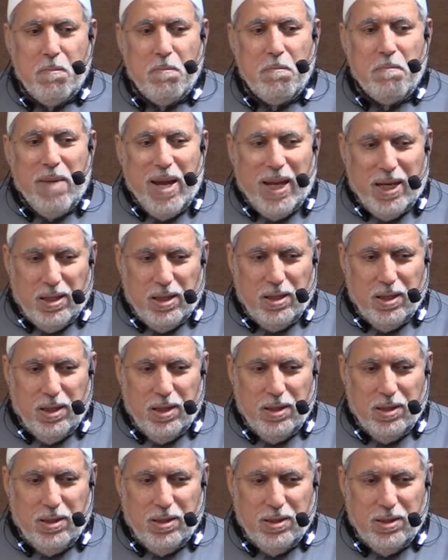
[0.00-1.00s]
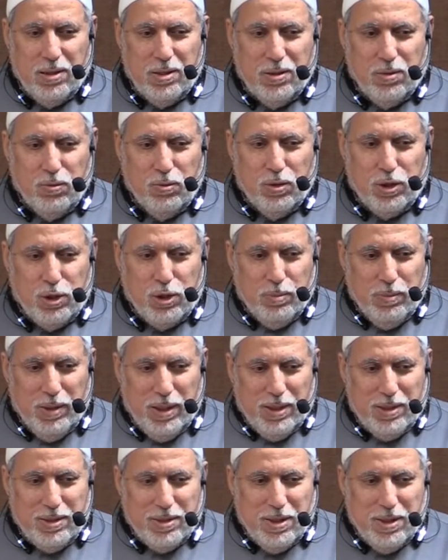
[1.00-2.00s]
men, which
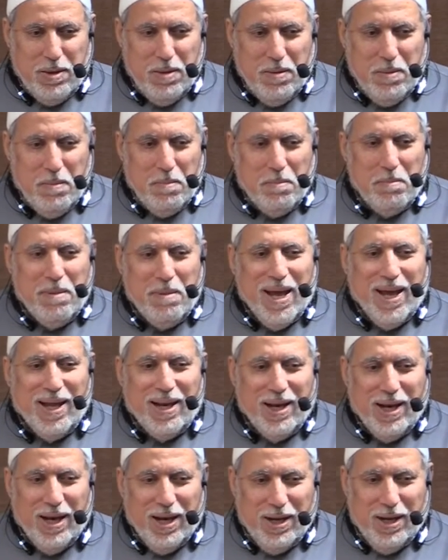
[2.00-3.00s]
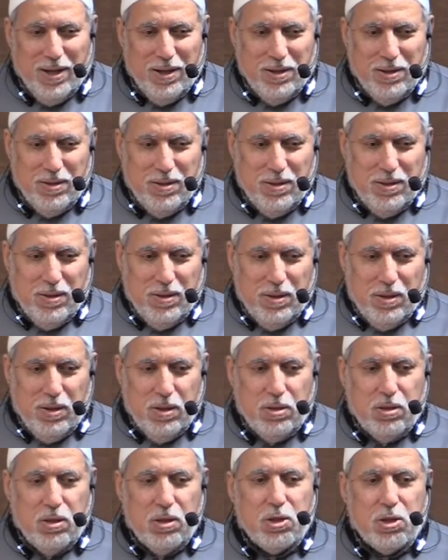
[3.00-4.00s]
means manly
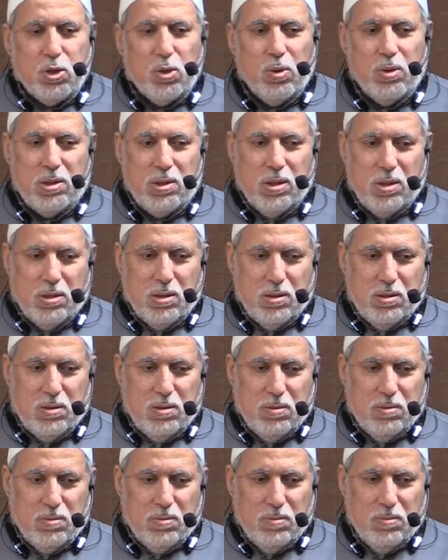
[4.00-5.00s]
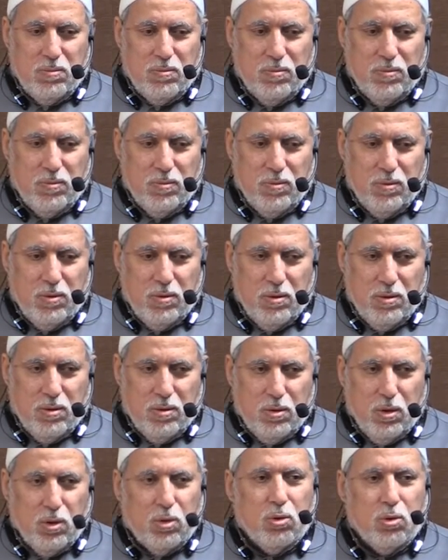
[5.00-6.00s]
in their choices.
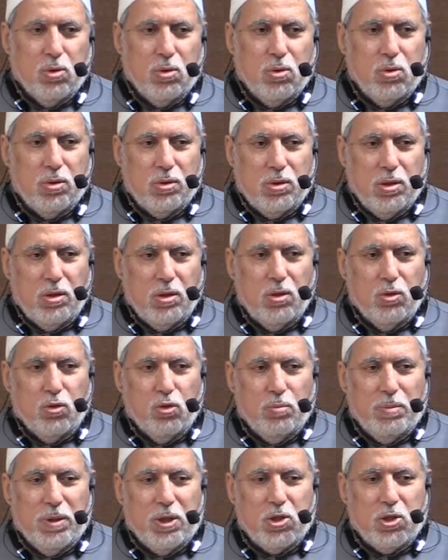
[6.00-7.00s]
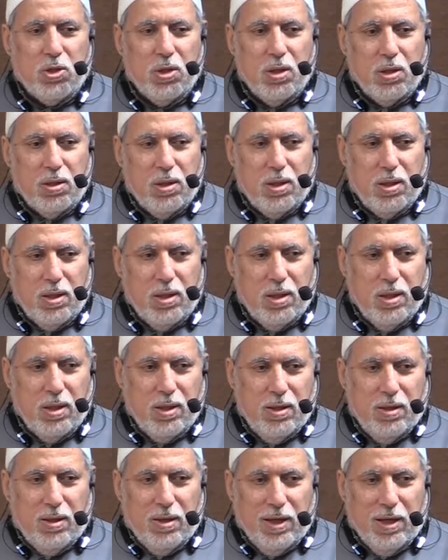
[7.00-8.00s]
Not to continue to be children
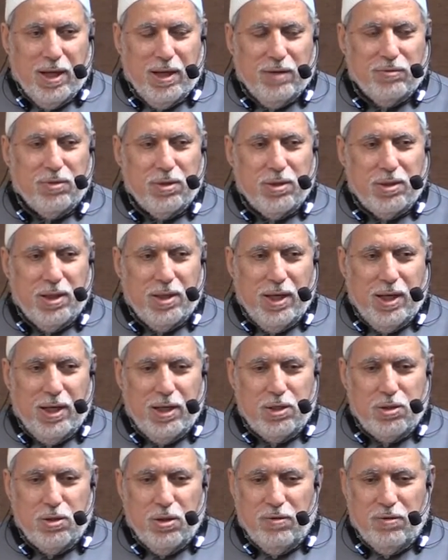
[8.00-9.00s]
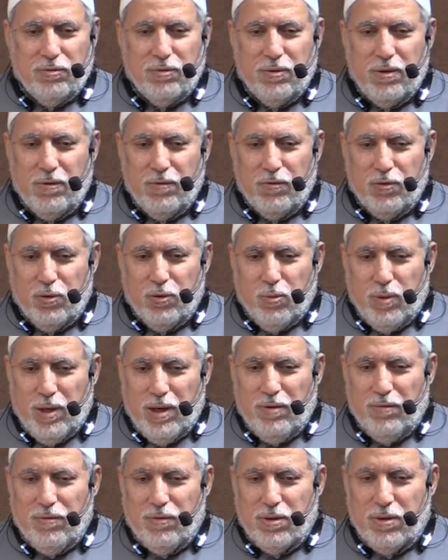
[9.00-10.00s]
after the age of
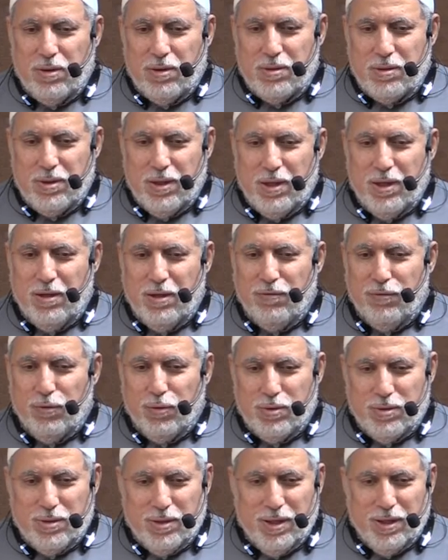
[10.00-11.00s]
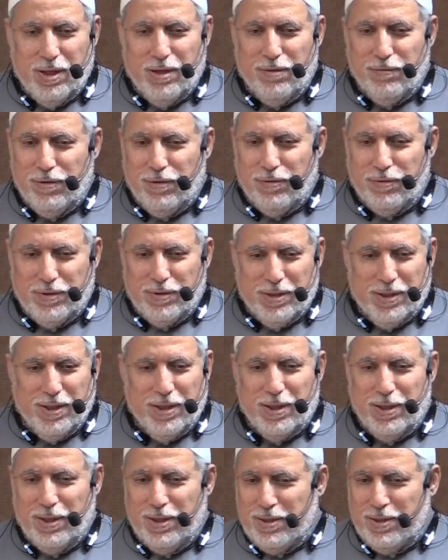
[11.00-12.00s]
12, 13, 14,
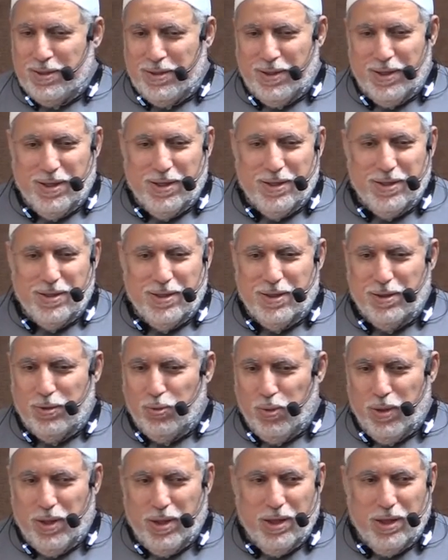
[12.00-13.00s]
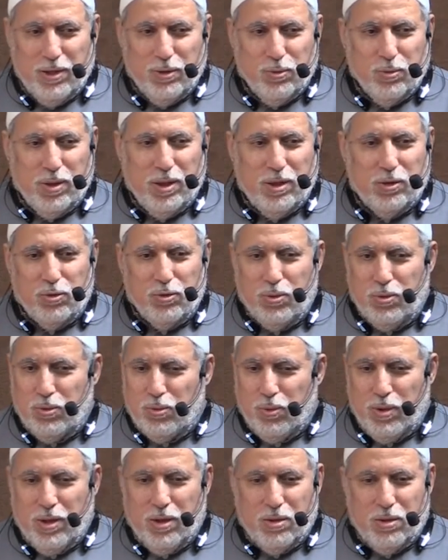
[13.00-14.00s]
15, 18, 20,
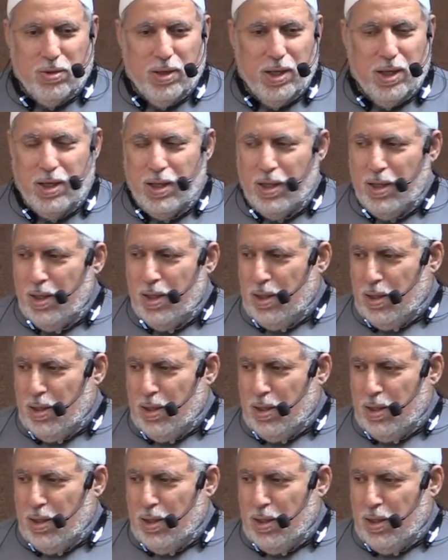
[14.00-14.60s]
22, 23.